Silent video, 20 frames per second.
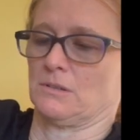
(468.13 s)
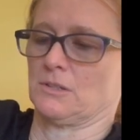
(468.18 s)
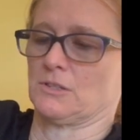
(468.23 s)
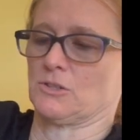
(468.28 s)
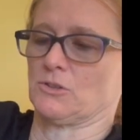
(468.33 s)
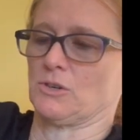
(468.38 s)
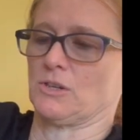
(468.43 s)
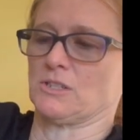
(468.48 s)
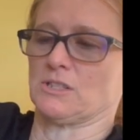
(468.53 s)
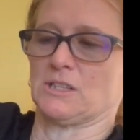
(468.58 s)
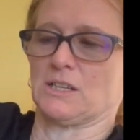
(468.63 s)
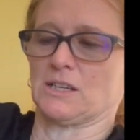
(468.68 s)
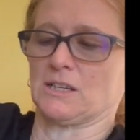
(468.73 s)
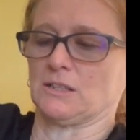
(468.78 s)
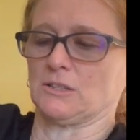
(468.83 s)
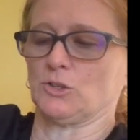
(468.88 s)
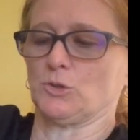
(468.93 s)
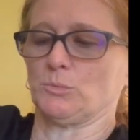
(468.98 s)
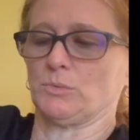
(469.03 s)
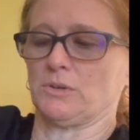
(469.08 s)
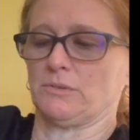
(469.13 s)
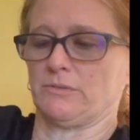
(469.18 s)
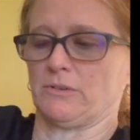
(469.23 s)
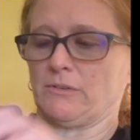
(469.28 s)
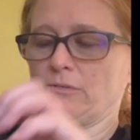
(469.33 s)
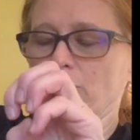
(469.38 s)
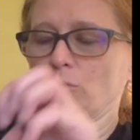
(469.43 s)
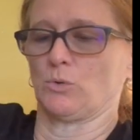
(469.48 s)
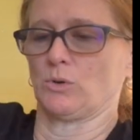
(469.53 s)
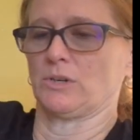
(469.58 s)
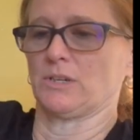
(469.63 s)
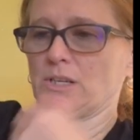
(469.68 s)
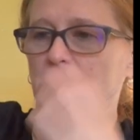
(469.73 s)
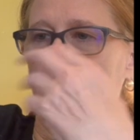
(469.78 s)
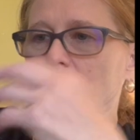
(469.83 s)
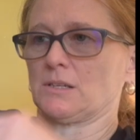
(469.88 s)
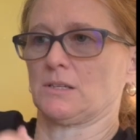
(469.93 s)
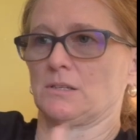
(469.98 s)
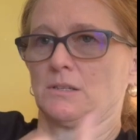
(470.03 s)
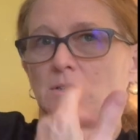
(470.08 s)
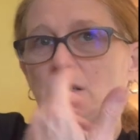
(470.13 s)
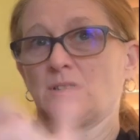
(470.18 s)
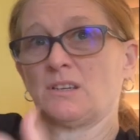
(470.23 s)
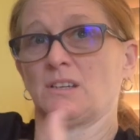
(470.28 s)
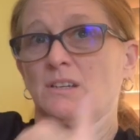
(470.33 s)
creates like a little bit of a vortex.